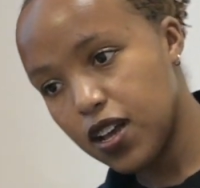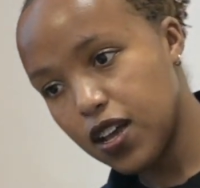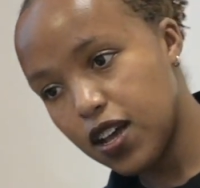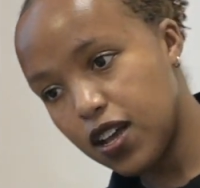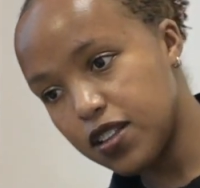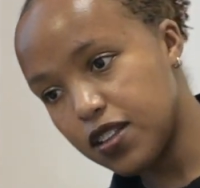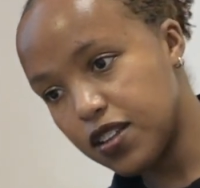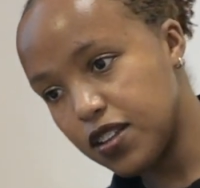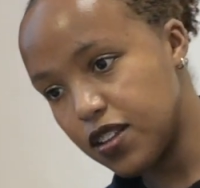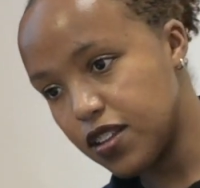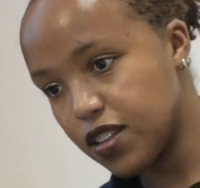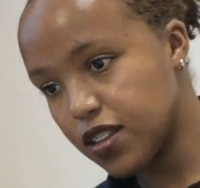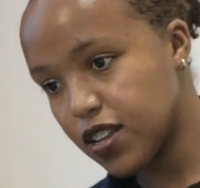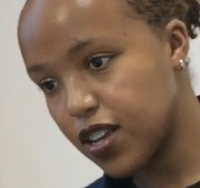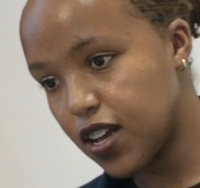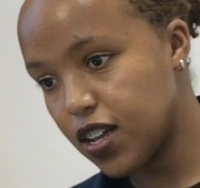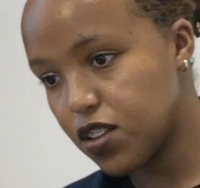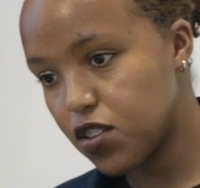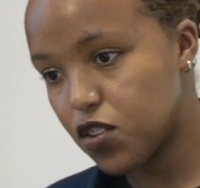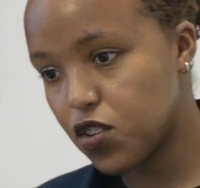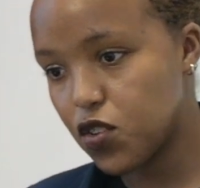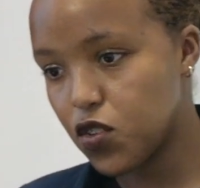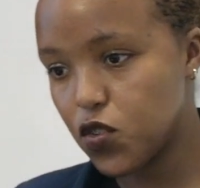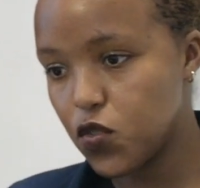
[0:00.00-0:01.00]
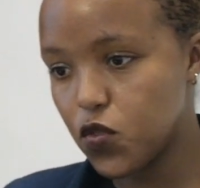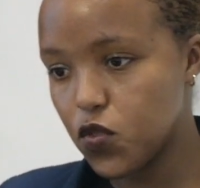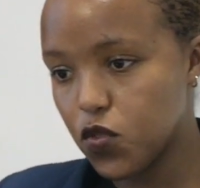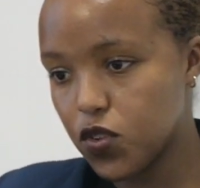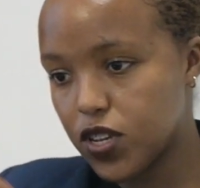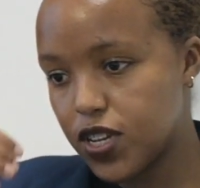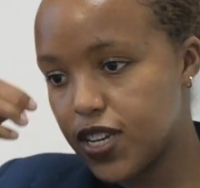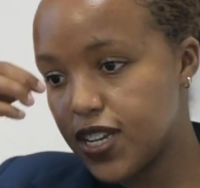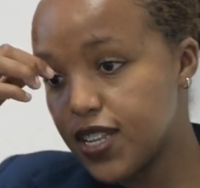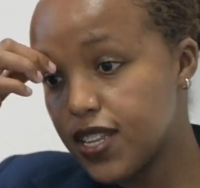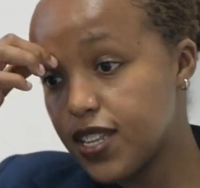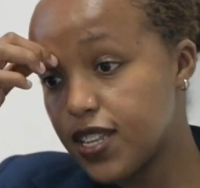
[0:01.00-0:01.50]
has discussed your
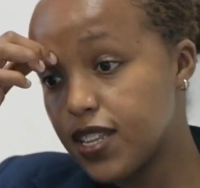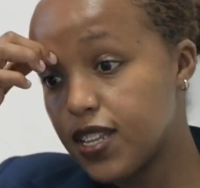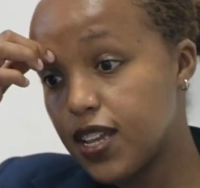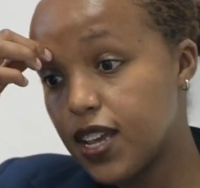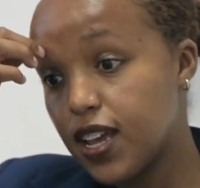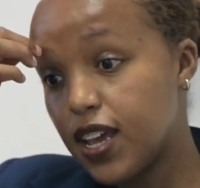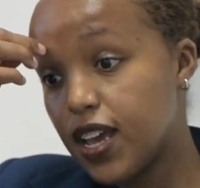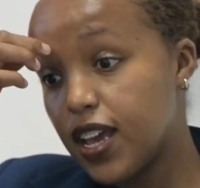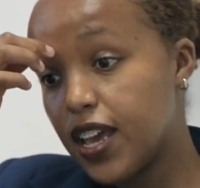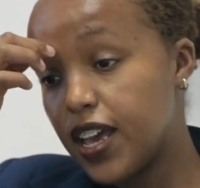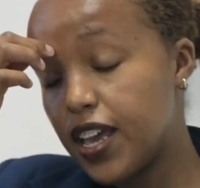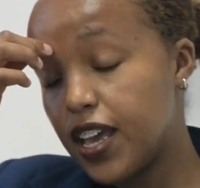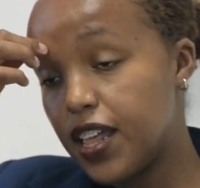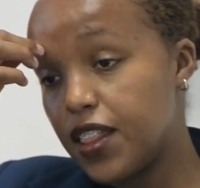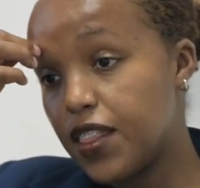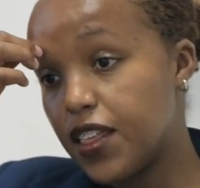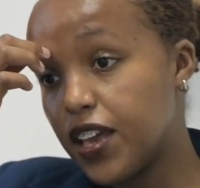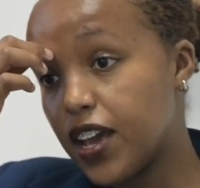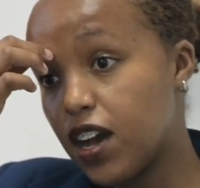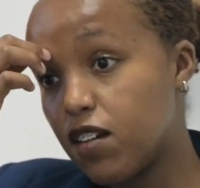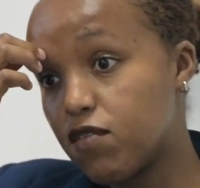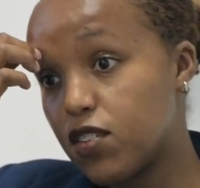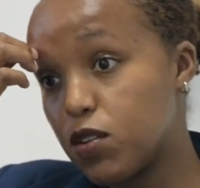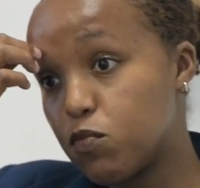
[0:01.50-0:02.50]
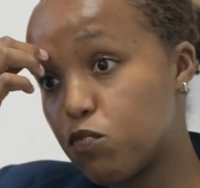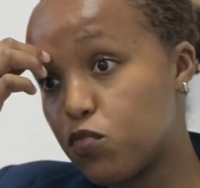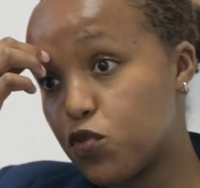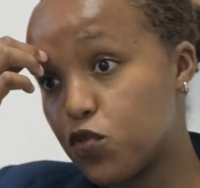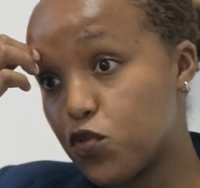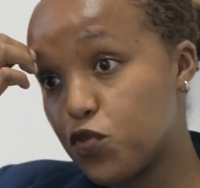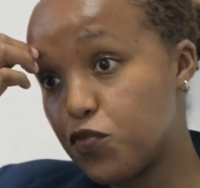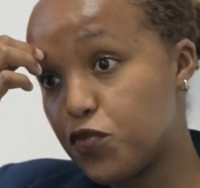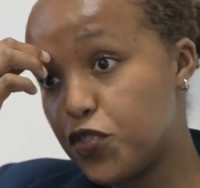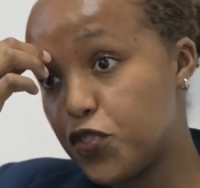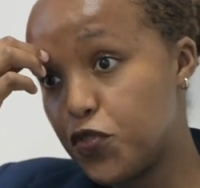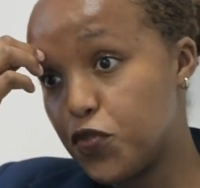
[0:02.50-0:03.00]
case, and they have
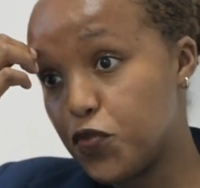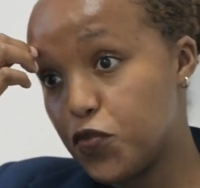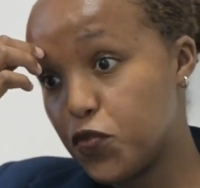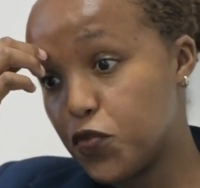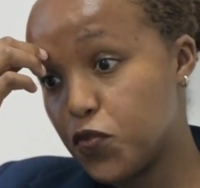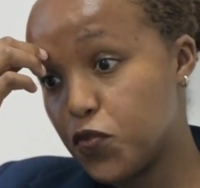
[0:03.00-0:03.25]
approved you